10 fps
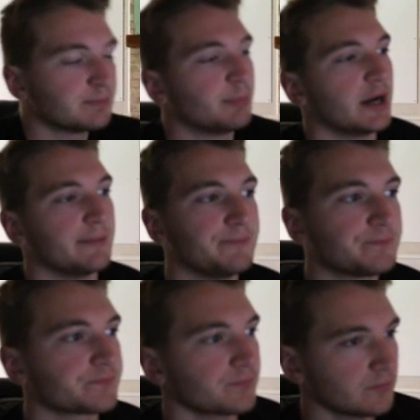But
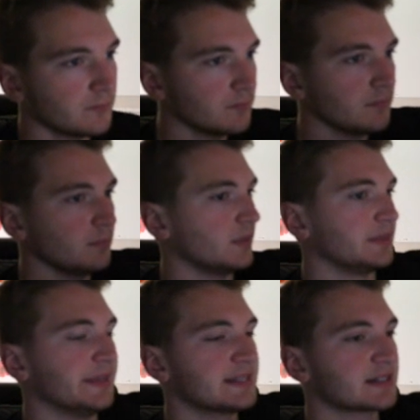
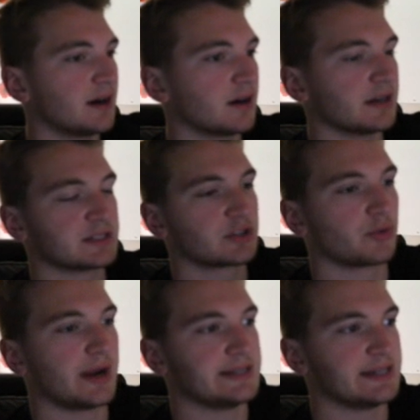this card is
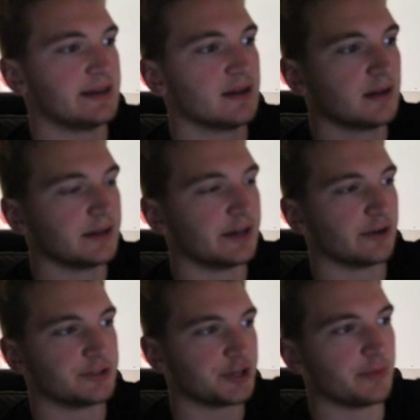crazy. You
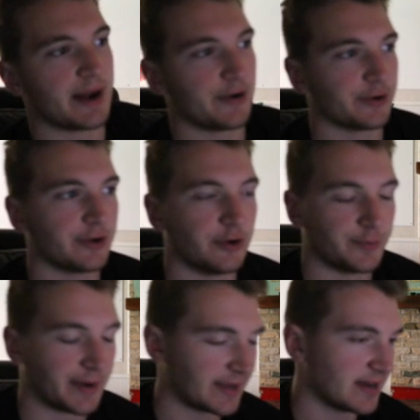know, Joe Mauer, oh
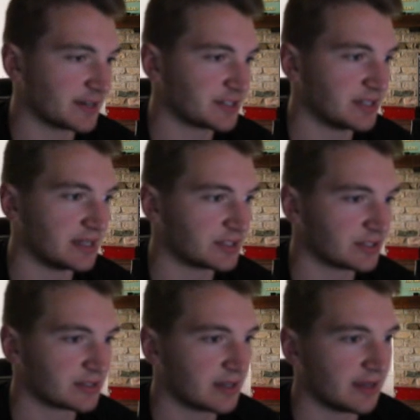my gosh, it, it's
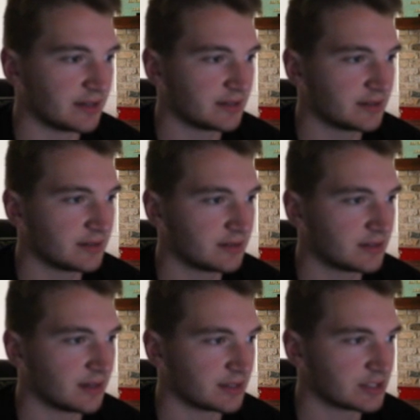just, it
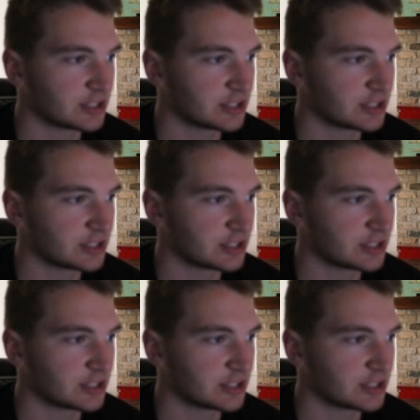does